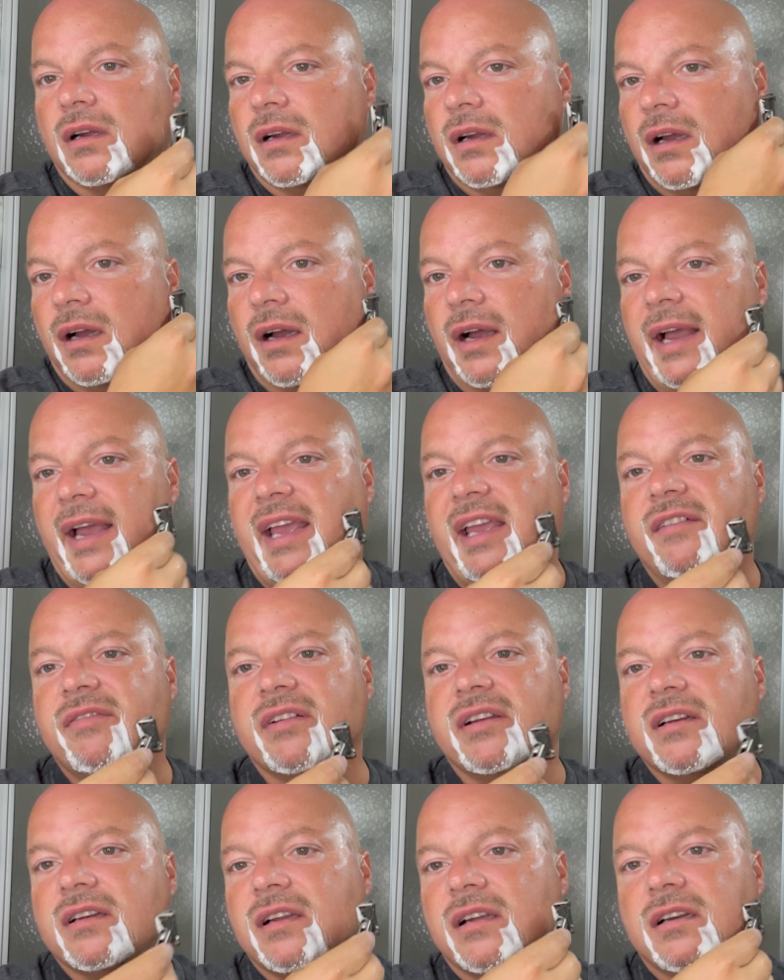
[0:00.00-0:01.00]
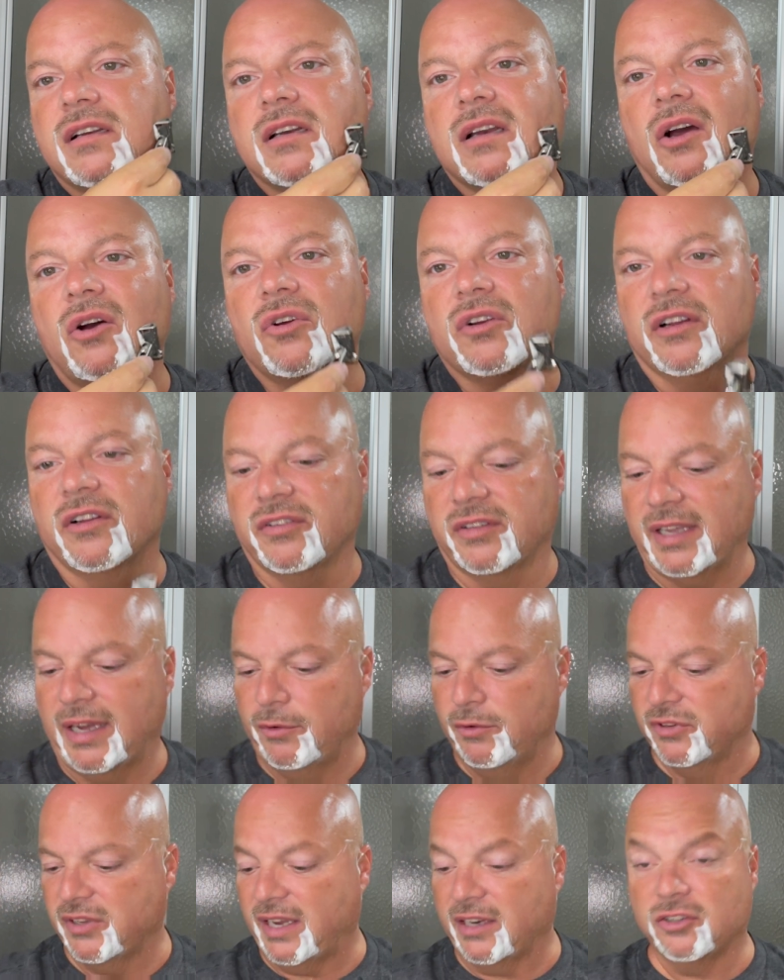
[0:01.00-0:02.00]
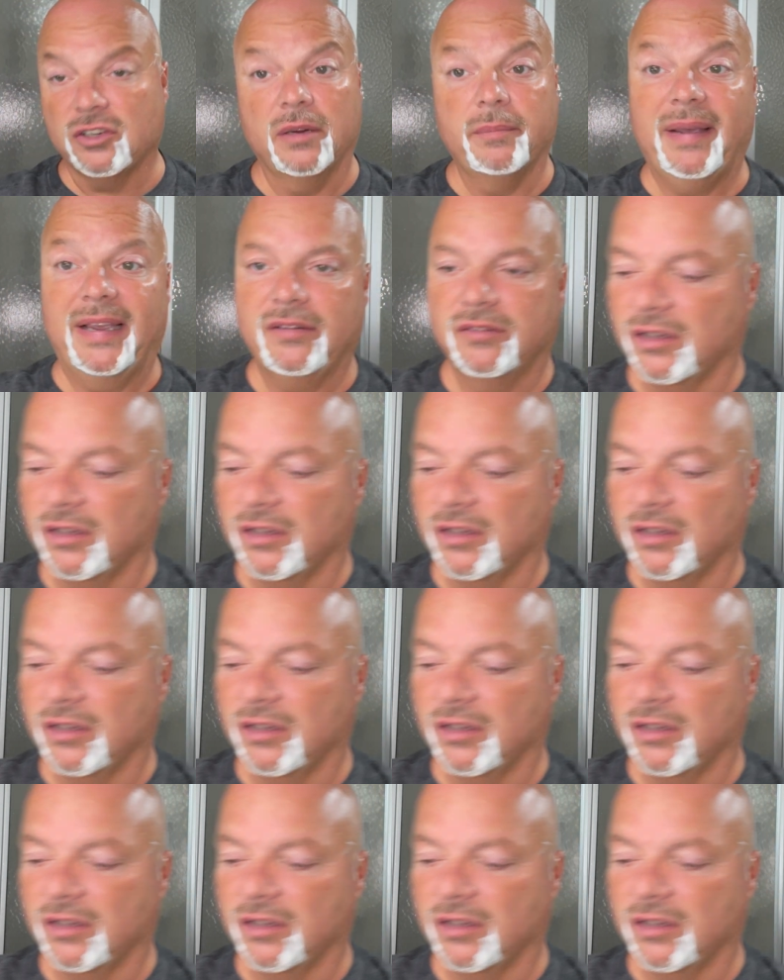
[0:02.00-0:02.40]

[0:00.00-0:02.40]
Avond told us that was actually based